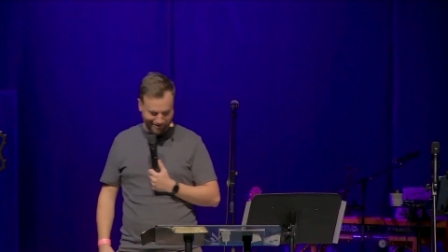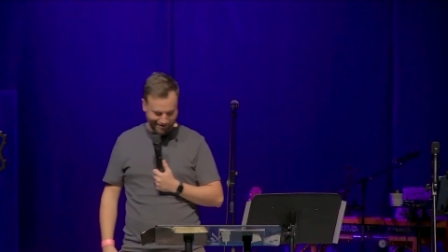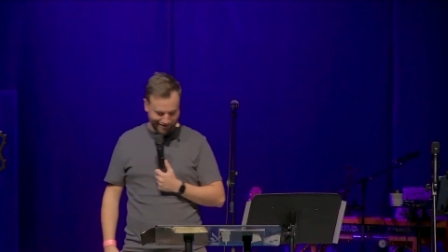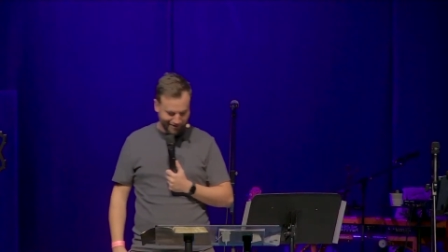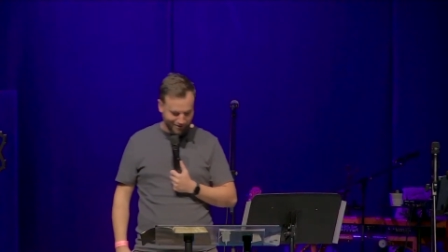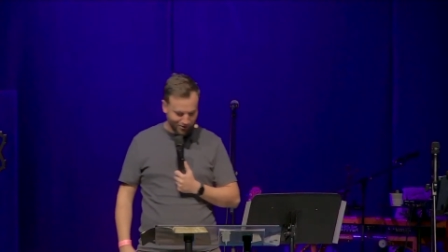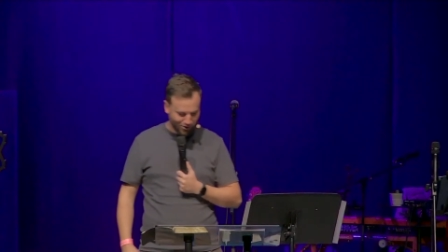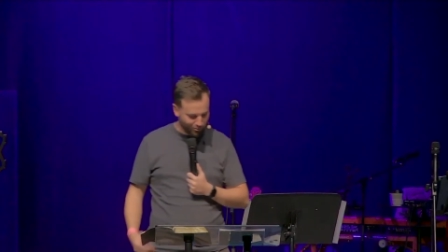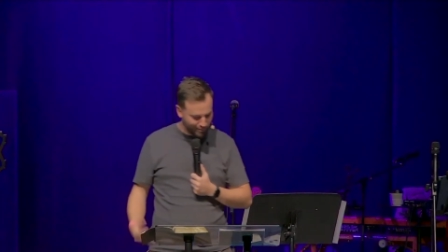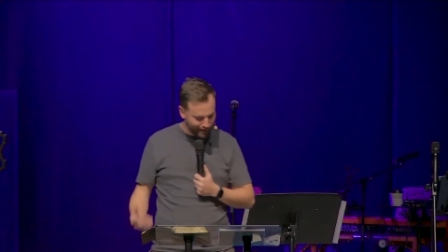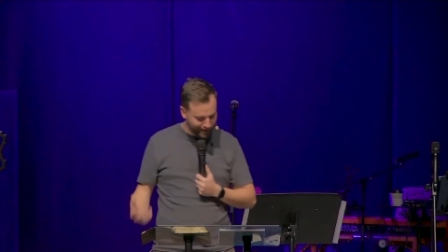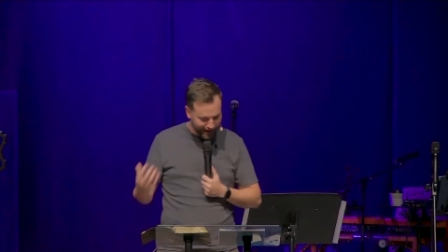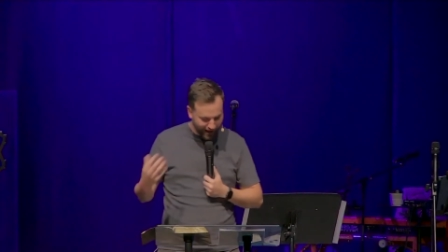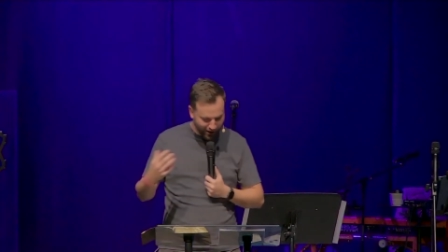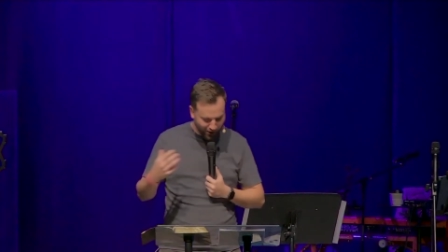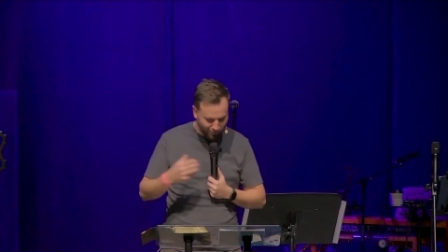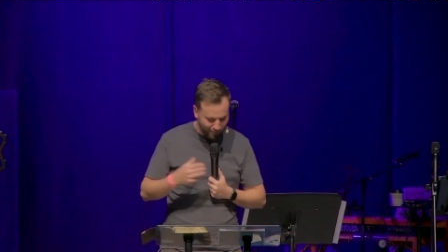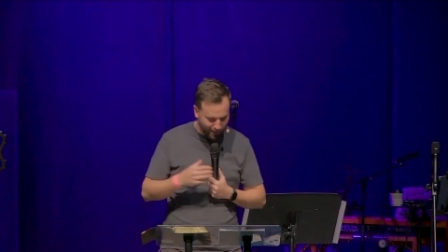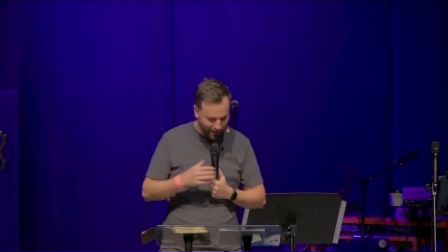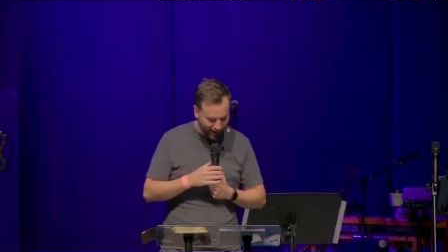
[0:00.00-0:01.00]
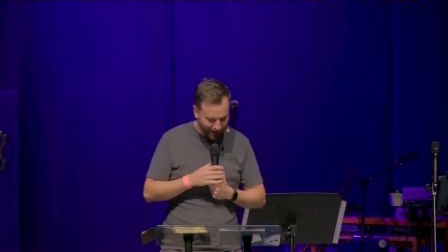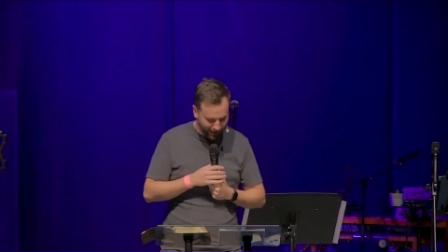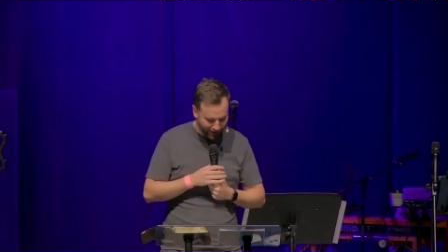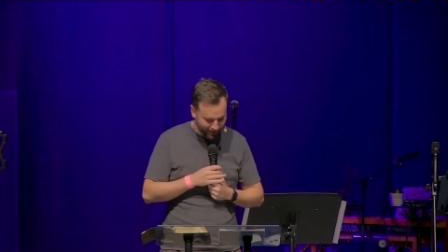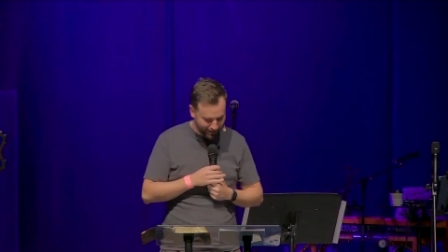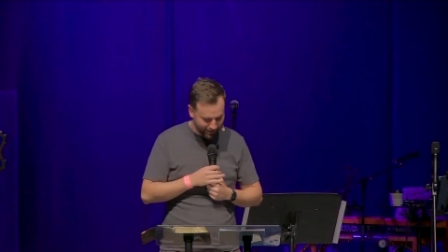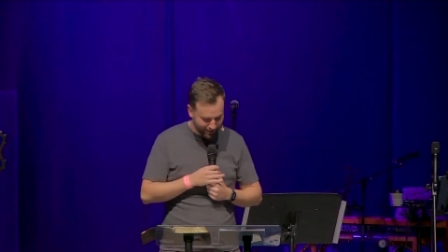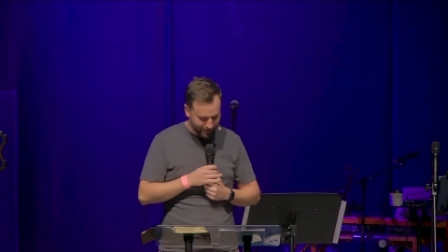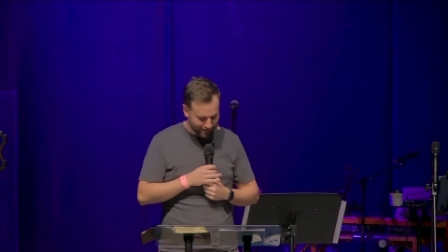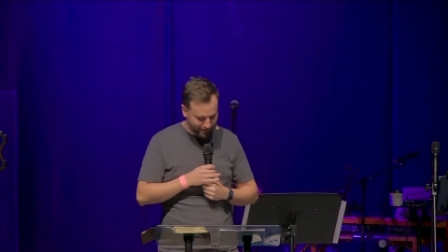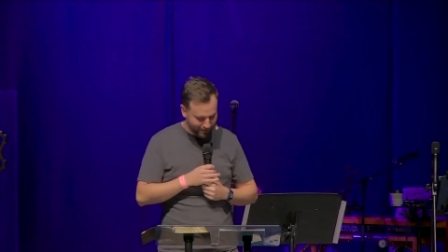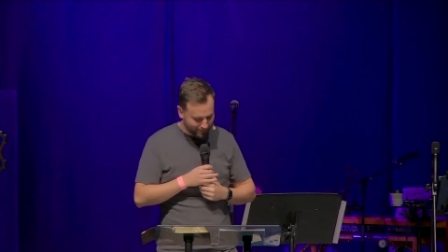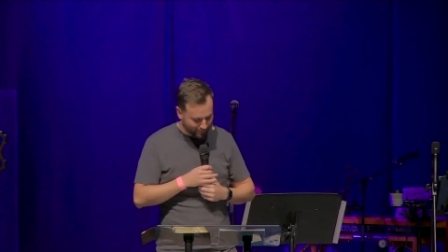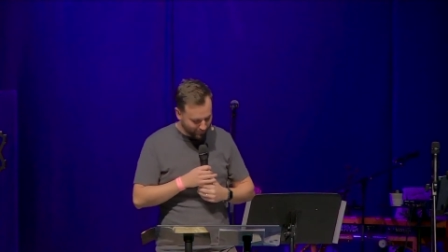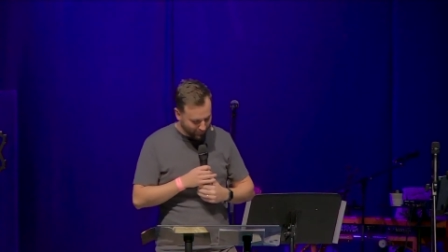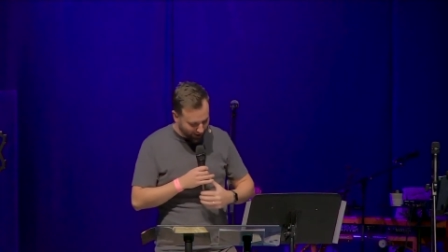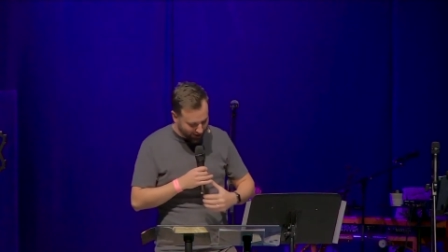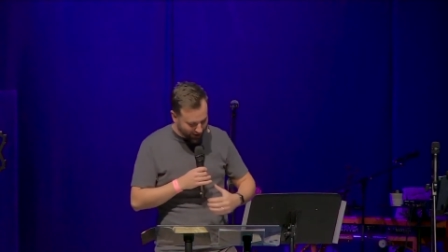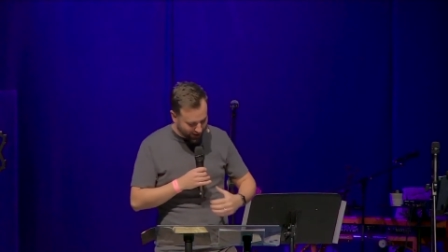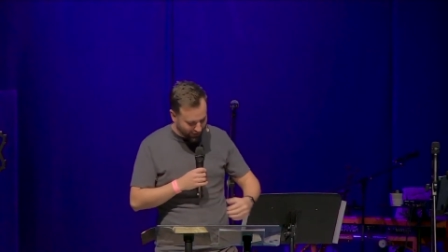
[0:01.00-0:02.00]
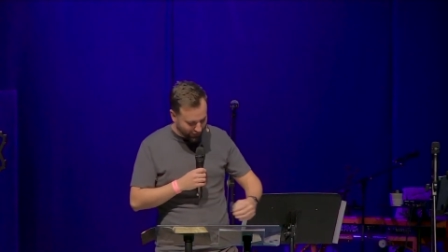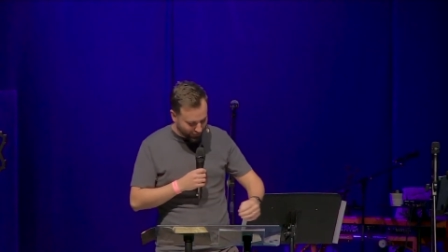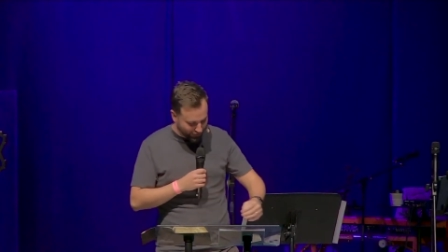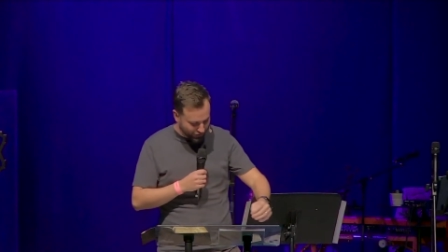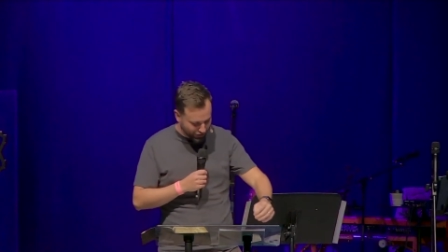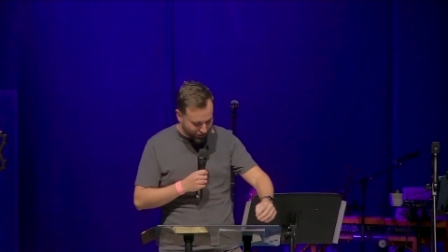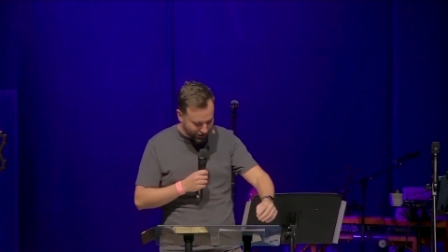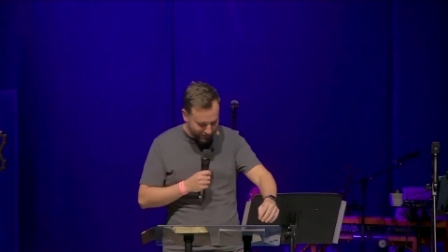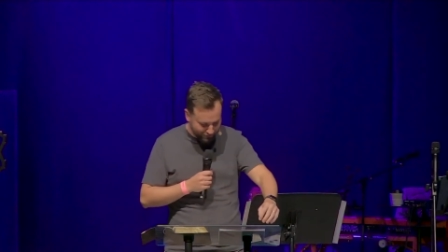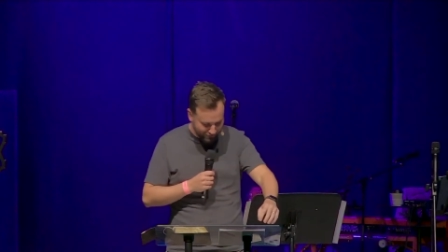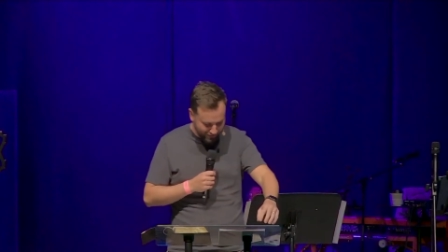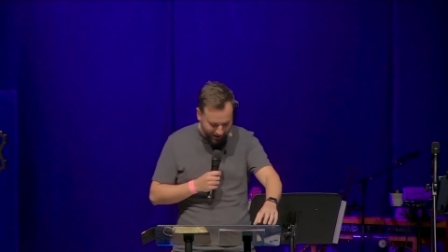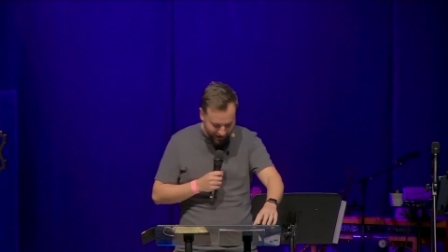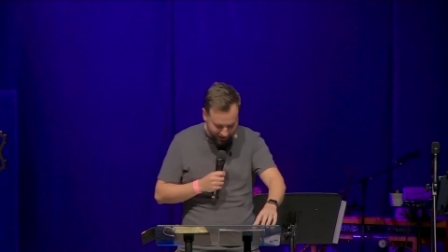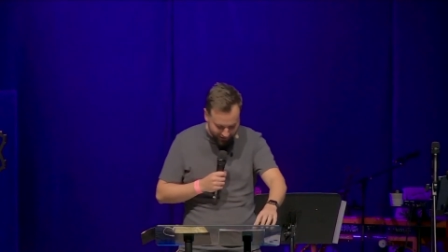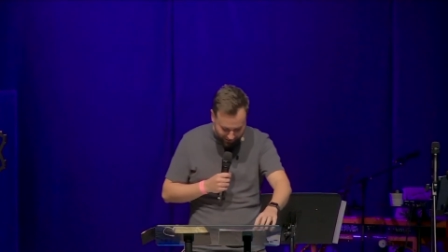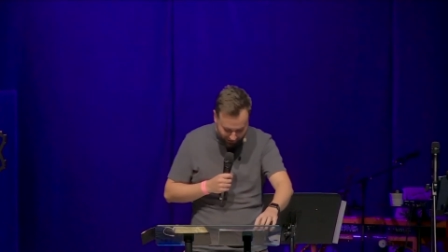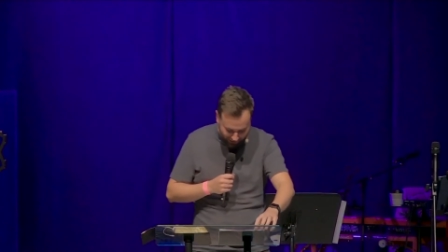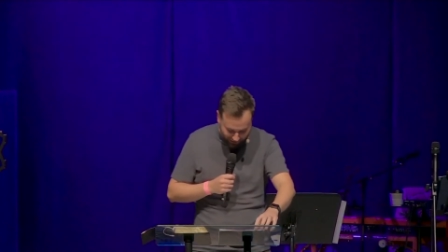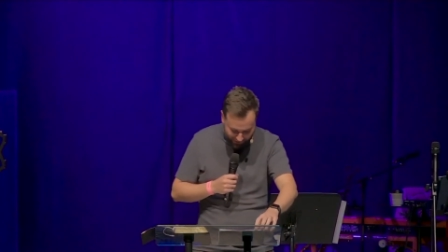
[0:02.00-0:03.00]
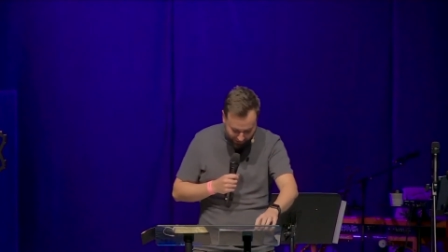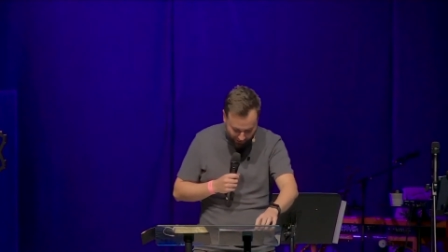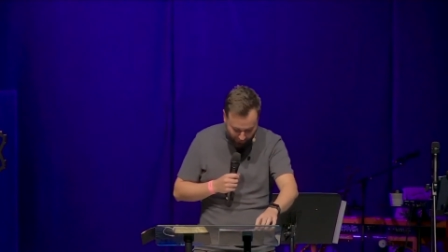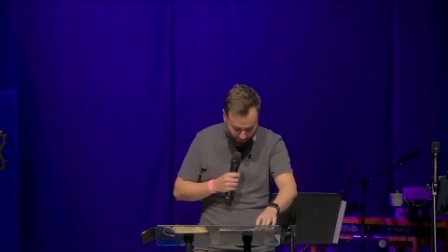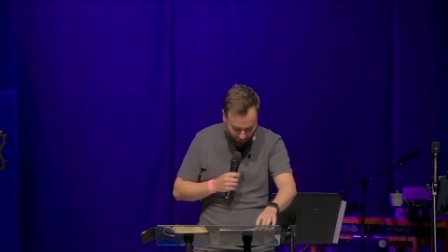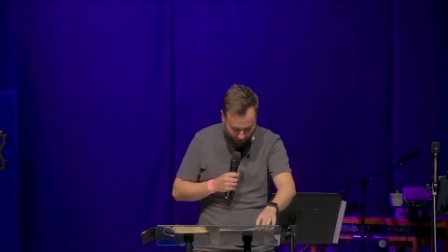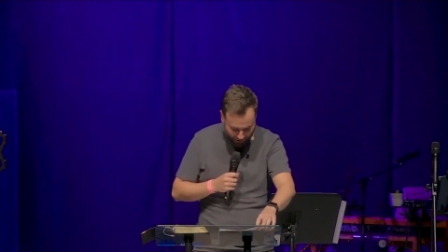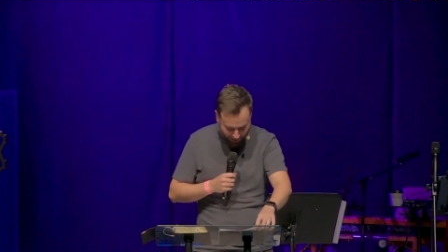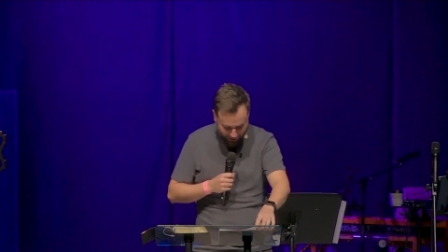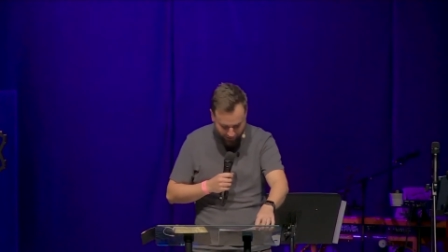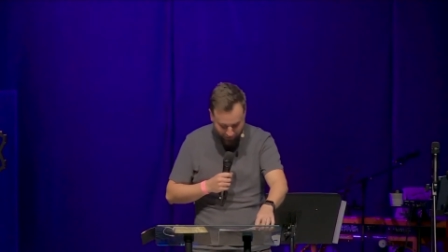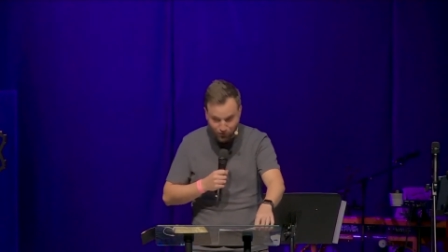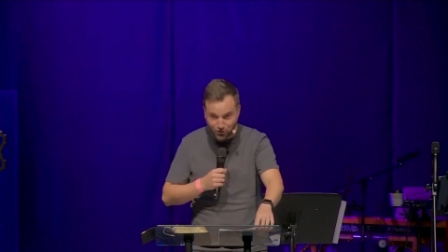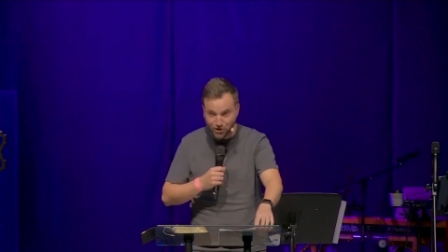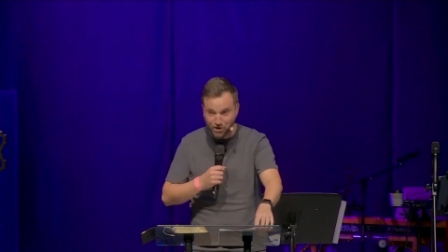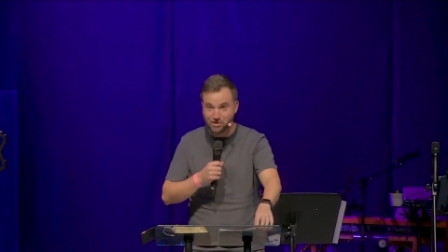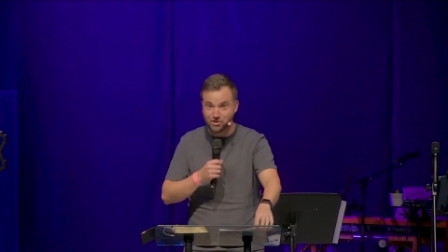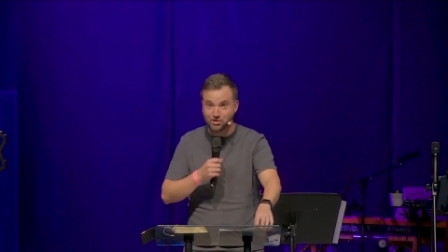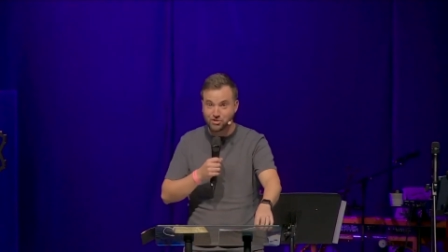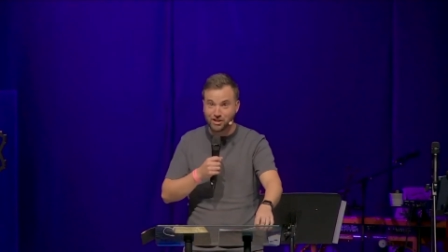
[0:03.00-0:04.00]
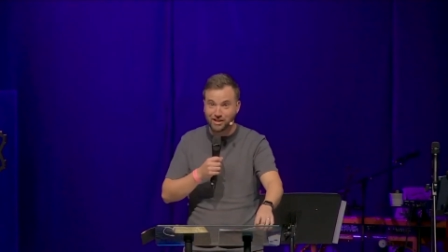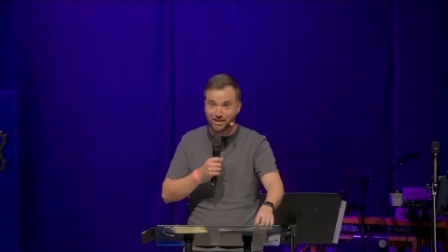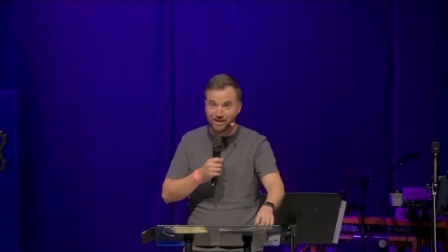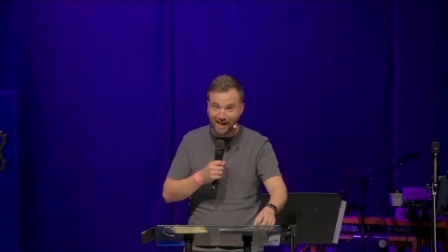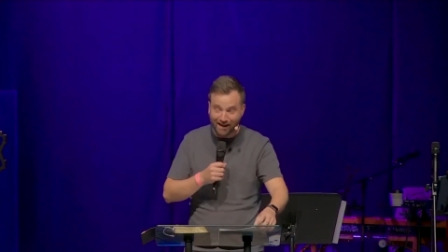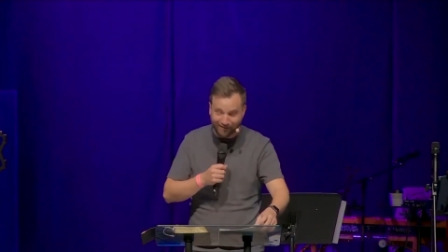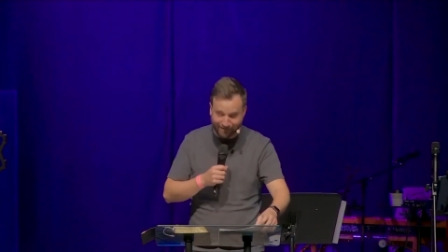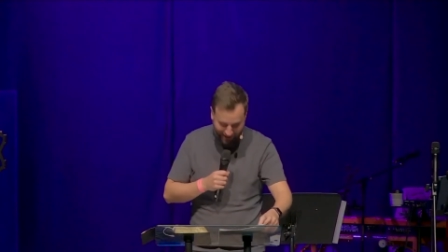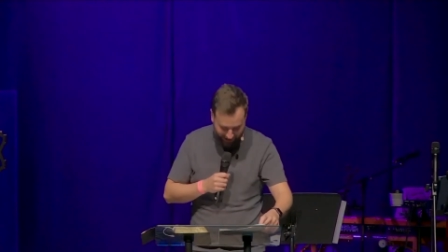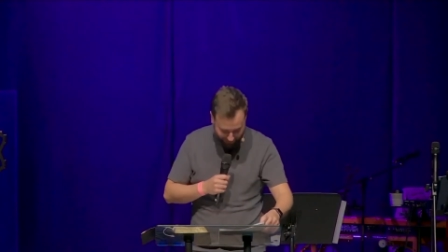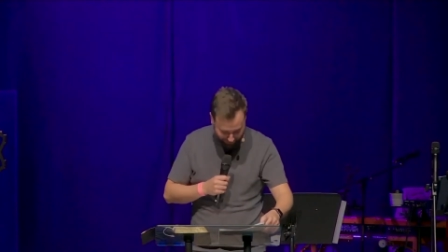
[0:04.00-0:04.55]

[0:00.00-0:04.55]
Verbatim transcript: not being held back by others. She recognized the worth of Jesus. She let down